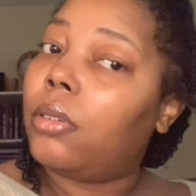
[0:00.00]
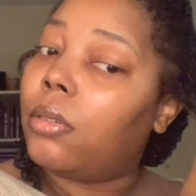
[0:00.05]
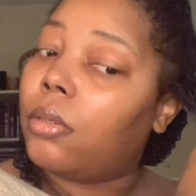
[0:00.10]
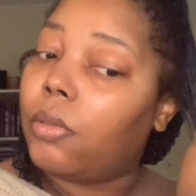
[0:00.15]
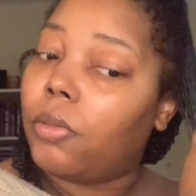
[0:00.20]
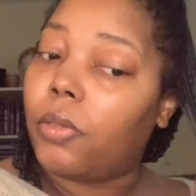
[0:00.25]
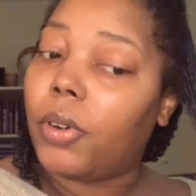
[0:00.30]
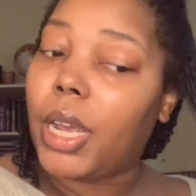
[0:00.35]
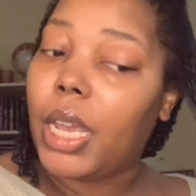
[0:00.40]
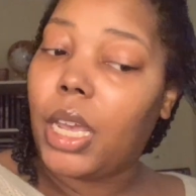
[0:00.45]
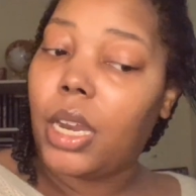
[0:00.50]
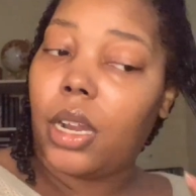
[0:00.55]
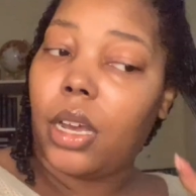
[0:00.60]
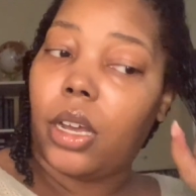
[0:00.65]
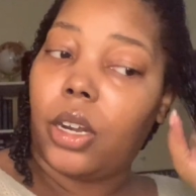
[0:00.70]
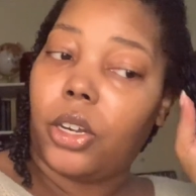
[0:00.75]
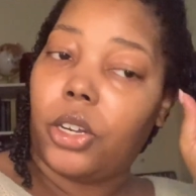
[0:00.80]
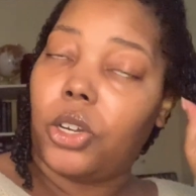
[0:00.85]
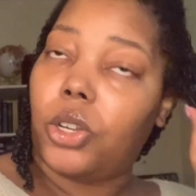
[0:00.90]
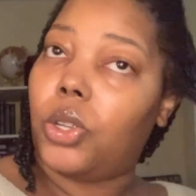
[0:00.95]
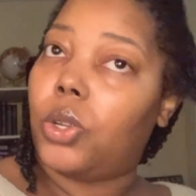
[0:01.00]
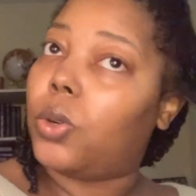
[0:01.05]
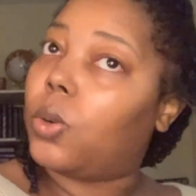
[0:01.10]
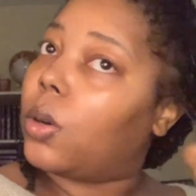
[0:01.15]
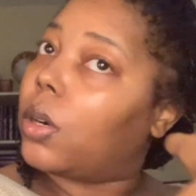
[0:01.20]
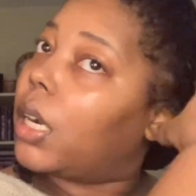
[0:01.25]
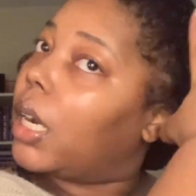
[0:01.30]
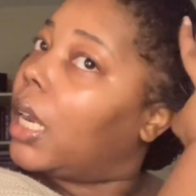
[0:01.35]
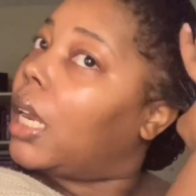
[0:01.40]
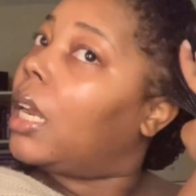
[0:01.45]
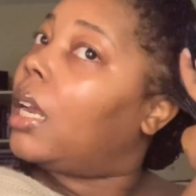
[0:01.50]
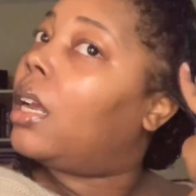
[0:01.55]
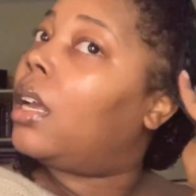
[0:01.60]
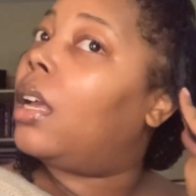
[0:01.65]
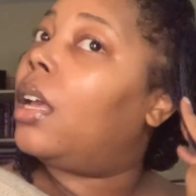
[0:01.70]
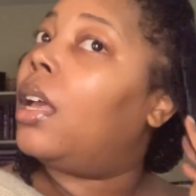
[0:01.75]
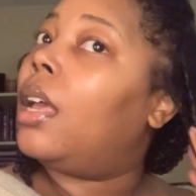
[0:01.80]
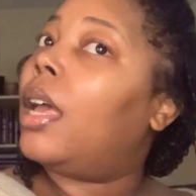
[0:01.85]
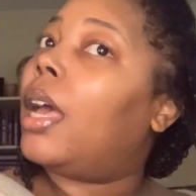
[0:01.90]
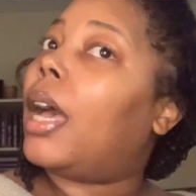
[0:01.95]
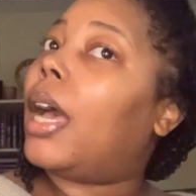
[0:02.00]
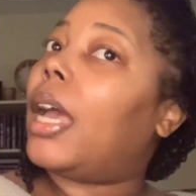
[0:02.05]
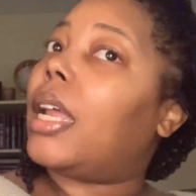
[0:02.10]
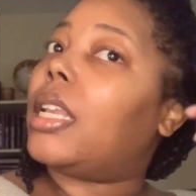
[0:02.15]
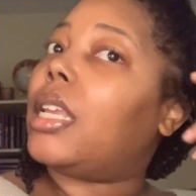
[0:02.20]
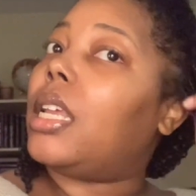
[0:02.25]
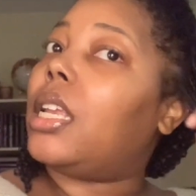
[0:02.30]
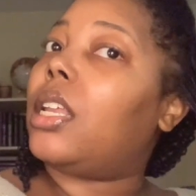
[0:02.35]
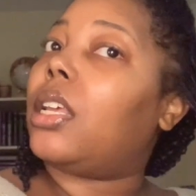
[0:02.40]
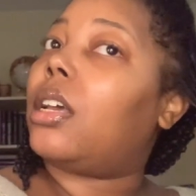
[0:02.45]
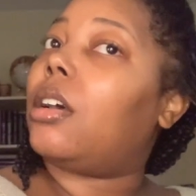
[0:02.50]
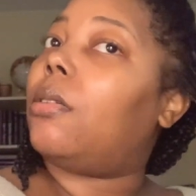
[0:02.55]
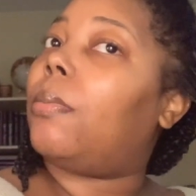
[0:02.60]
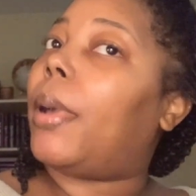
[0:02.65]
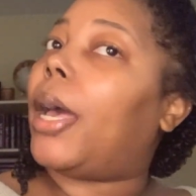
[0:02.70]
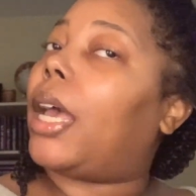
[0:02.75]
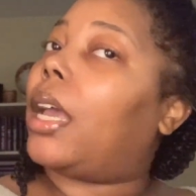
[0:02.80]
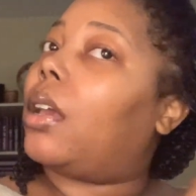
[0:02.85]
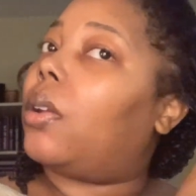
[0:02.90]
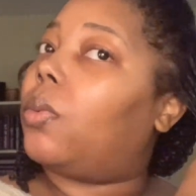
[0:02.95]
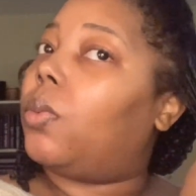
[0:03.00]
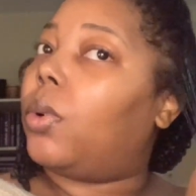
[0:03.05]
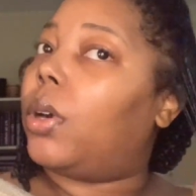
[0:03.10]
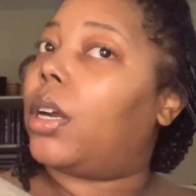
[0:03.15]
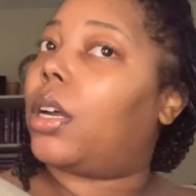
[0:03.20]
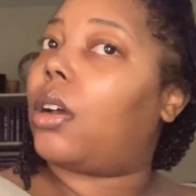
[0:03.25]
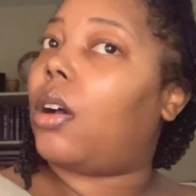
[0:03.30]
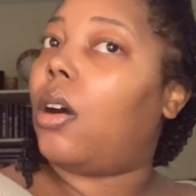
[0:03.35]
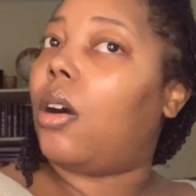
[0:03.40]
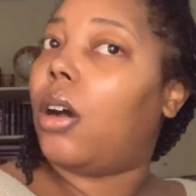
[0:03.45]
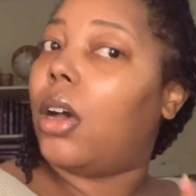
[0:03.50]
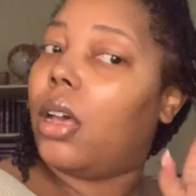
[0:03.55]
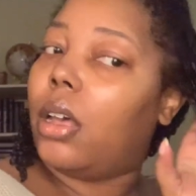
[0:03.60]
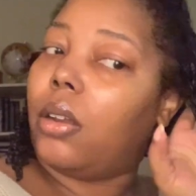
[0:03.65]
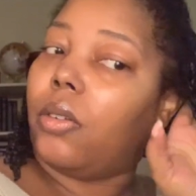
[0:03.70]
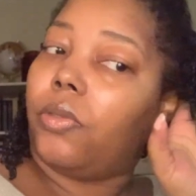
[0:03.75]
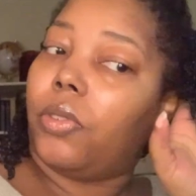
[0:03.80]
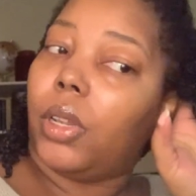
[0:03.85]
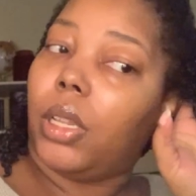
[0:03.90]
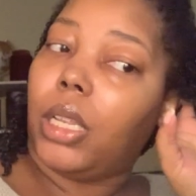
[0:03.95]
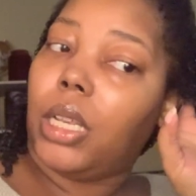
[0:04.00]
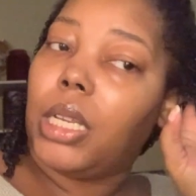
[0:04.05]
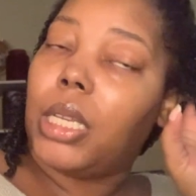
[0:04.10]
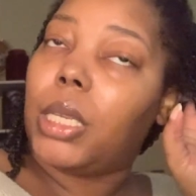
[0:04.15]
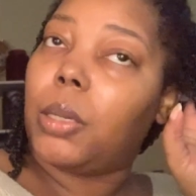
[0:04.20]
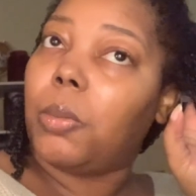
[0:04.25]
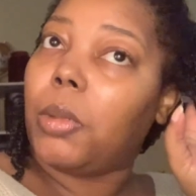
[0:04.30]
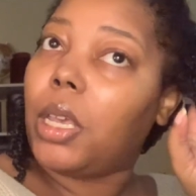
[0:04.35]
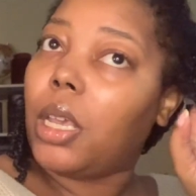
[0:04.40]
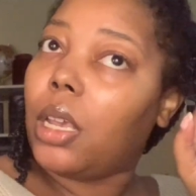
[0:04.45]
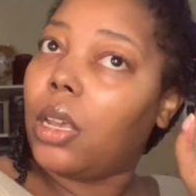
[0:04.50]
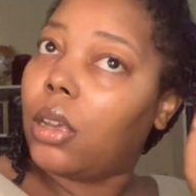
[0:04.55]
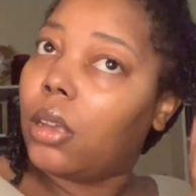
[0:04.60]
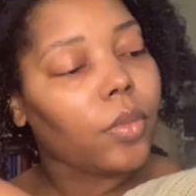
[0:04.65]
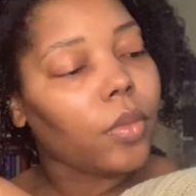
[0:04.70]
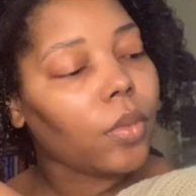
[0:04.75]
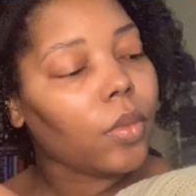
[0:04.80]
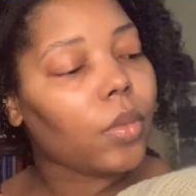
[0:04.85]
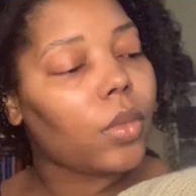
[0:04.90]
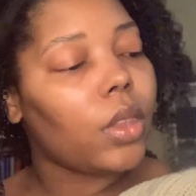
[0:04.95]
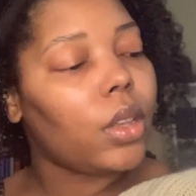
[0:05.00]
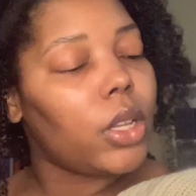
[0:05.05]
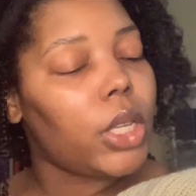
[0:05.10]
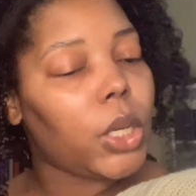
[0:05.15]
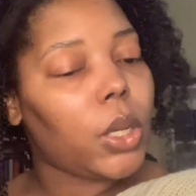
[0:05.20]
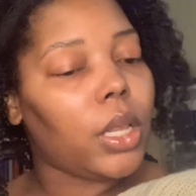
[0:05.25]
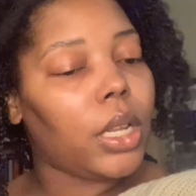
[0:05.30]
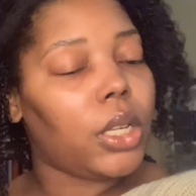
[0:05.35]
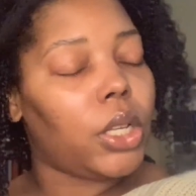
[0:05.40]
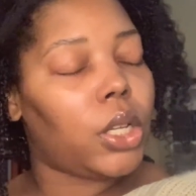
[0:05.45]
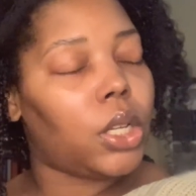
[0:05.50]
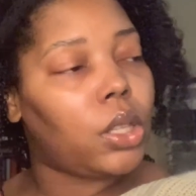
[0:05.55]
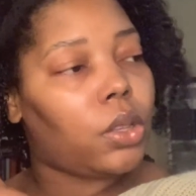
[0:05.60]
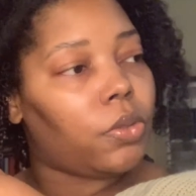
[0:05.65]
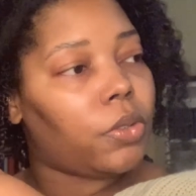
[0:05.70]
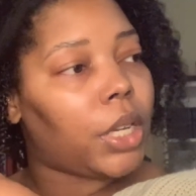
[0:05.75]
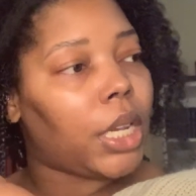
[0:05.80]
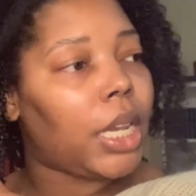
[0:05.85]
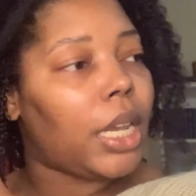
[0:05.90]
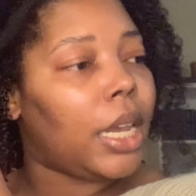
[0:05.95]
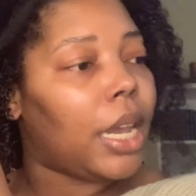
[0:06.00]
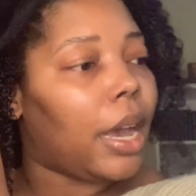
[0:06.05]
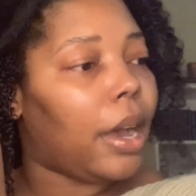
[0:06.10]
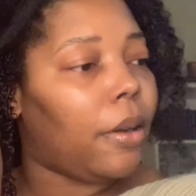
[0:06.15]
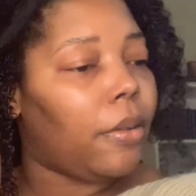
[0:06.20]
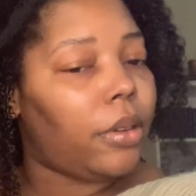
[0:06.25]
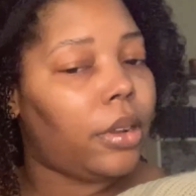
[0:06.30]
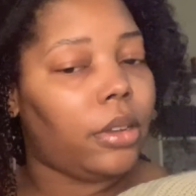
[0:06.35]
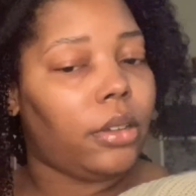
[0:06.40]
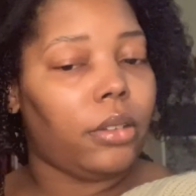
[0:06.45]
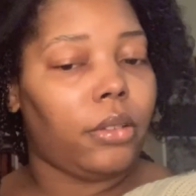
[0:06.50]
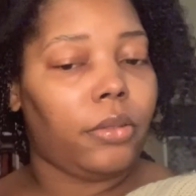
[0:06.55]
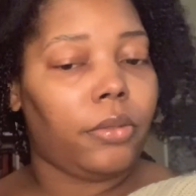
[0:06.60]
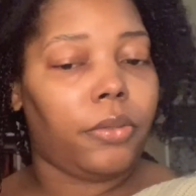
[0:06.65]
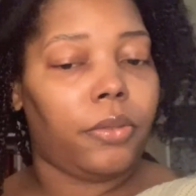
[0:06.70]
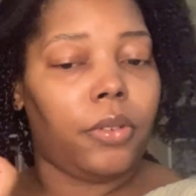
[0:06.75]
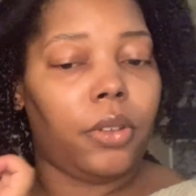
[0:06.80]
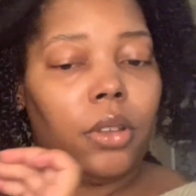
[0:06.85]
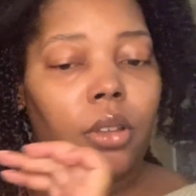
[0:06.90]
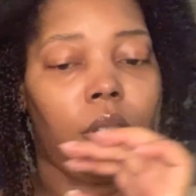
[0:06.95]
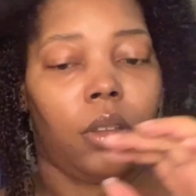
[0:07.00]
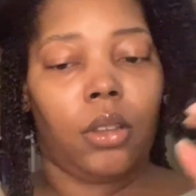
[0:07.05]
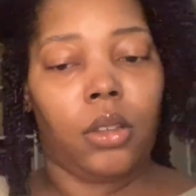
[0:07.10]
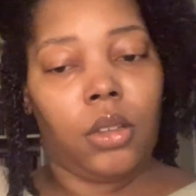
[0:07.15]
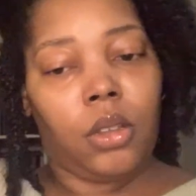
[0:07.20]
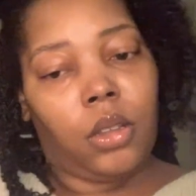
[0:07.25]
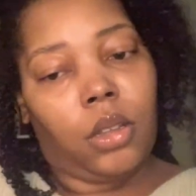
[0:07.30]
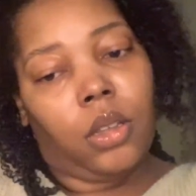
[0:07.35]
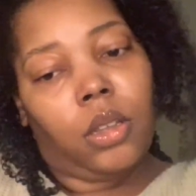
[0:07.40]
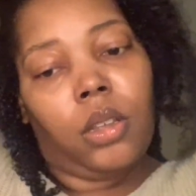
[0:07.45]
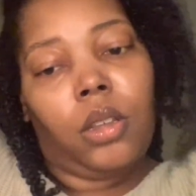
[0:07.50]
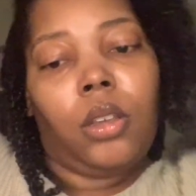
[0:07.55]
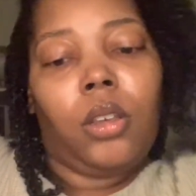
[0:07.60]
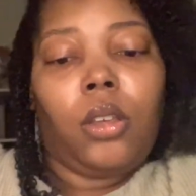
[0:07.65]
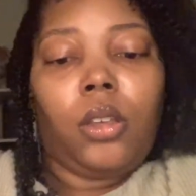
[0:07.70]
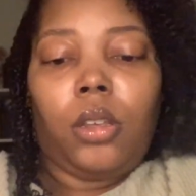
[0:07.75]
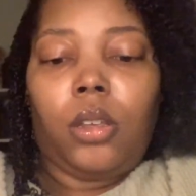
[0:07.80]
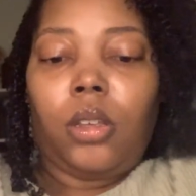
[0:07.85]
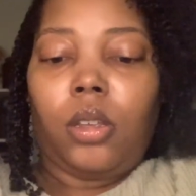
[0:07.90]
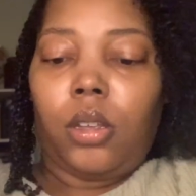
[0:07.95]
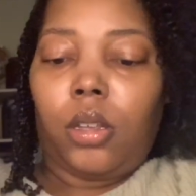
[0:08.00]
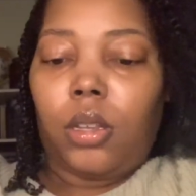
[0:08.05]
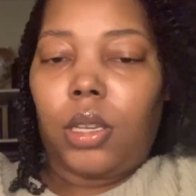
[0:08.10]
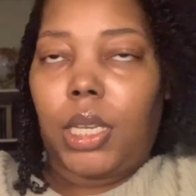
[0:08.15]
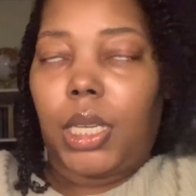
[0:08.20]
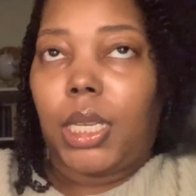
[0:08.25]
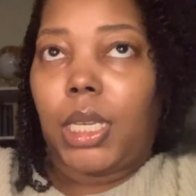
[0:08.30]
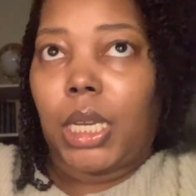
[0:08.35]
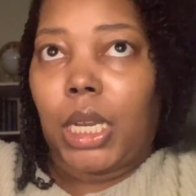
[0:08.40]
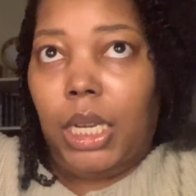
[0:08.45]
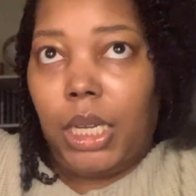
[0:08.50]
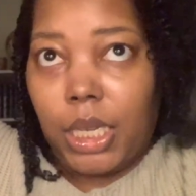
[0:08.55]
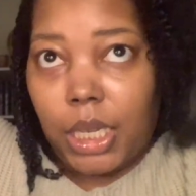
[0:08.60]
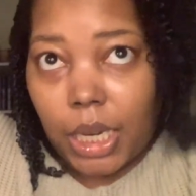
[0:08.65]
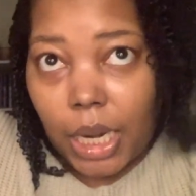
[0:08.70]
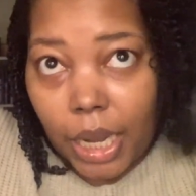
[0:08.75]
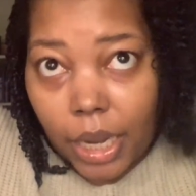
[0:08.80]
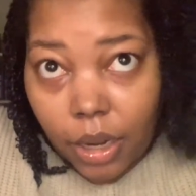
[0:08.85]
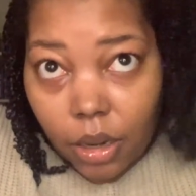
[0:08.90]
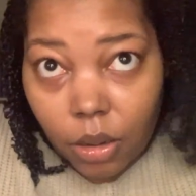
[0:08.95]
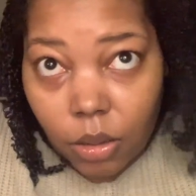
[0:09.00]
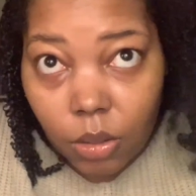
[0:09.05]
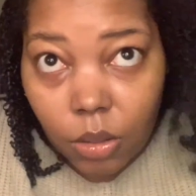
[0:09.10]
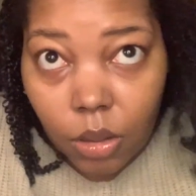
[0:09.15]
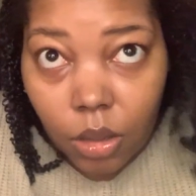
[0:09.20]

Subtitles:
Ray and Hunter's story. I need to go back and work on Release Me. So that's 3 out of 6 now.